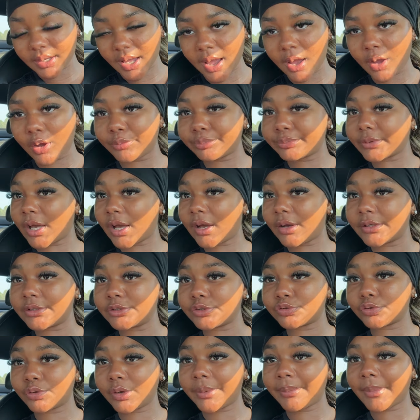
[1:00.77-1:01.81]
I hope y'all
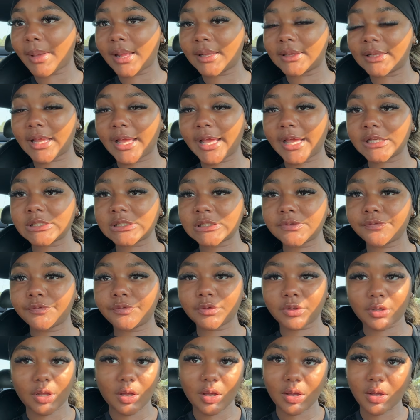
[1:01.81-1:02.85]
enjoyed my last
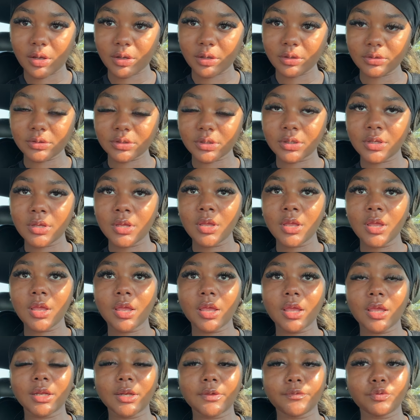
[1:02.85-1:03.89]
vlog.
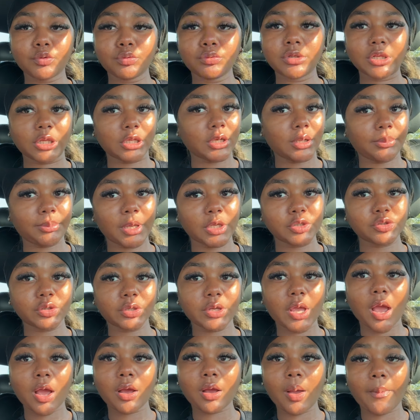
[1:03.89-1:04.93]
And if you didn't, make sure
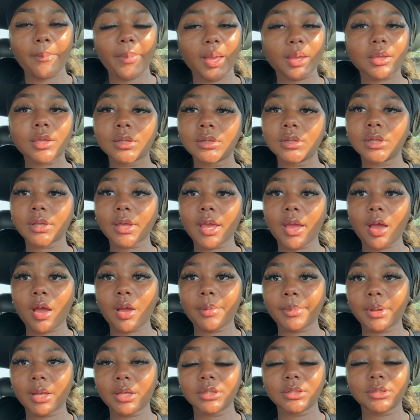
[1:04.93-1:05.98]
y'all go back and look at all
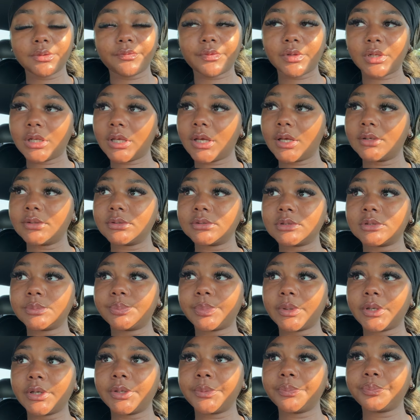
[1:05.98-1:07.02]
my other videos.
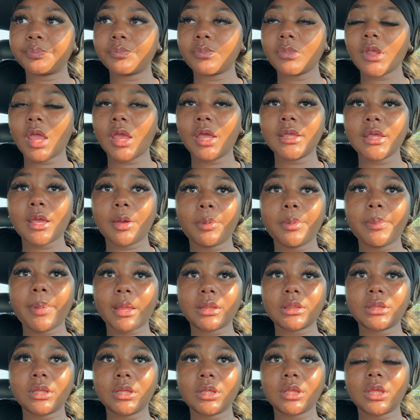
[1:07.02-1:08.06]
But yeah, we
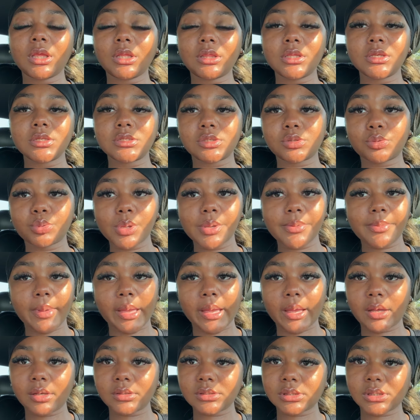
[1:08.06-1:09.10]
about to get this three
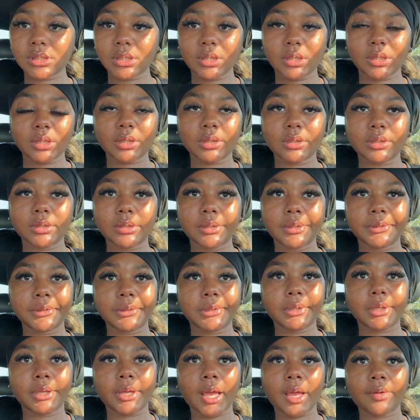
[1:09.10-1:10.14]
miles in. And
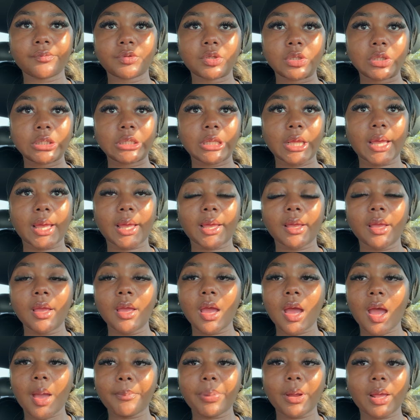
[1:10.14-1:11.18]
then after that,
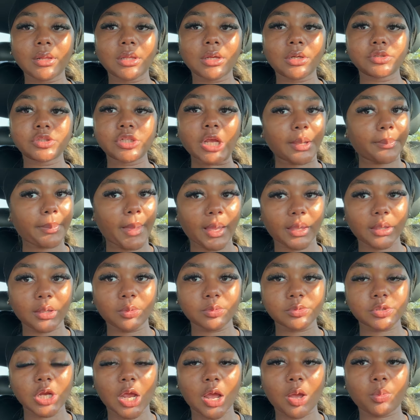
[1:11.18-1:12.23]
I'm probably going to check back in
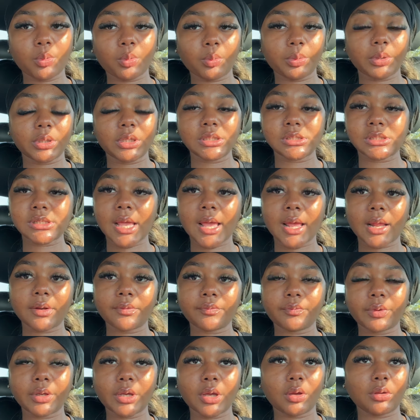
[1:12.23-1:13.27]
with y'all when we decide if
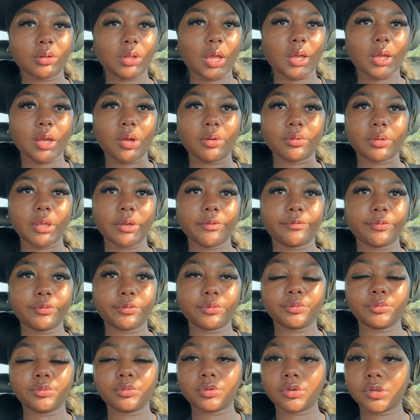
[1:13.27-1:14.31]
we going to like go get
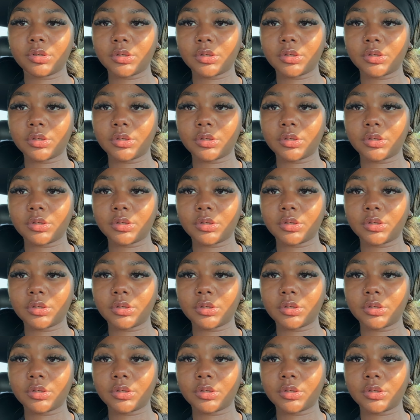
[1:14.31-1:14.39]
food or